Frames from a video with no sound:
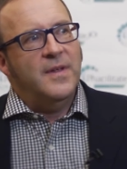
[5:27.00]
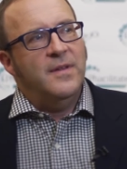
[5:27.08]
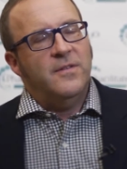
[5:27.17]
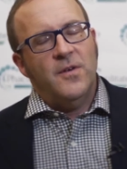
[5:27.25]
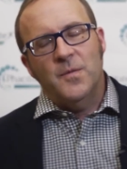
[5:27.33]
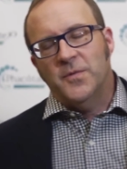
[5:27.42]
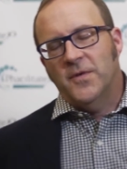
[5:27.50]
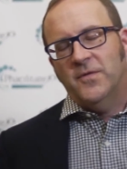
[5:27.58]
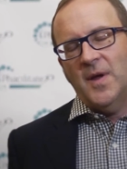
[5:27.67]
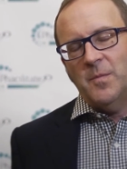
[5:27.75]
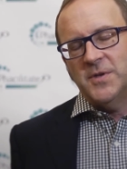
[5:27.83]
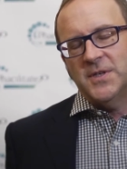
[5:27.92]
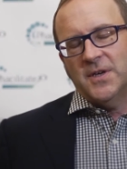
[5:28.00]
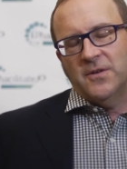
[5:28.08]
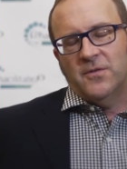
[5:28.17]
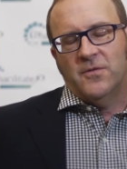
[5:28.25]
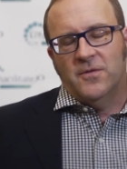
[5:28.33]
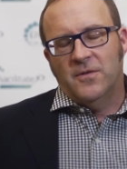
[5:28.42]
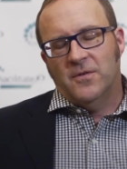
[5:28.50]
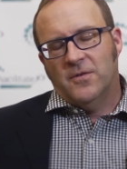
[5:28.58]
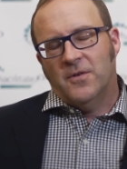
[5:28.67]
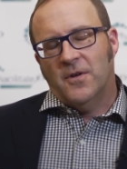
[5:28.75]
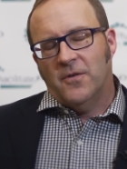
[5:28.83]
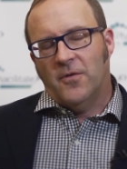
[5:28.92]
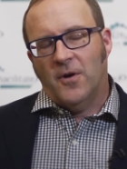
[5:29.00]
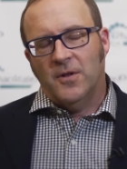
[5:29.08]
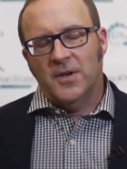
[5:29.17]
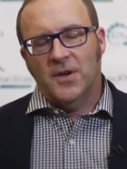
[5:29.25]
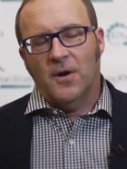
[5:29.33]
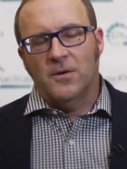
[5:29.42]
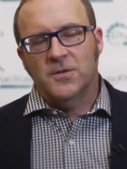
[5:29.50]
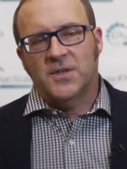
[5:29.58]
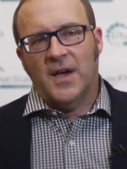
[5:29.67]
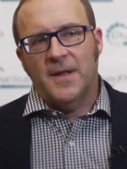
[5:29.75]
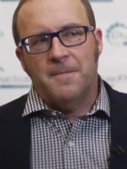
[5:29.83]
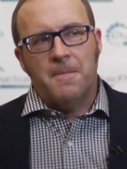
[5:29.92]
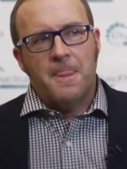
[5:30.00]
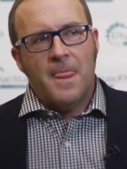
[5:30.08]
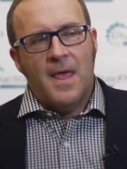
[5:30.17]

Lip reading: In terms of temperature control and cold chain,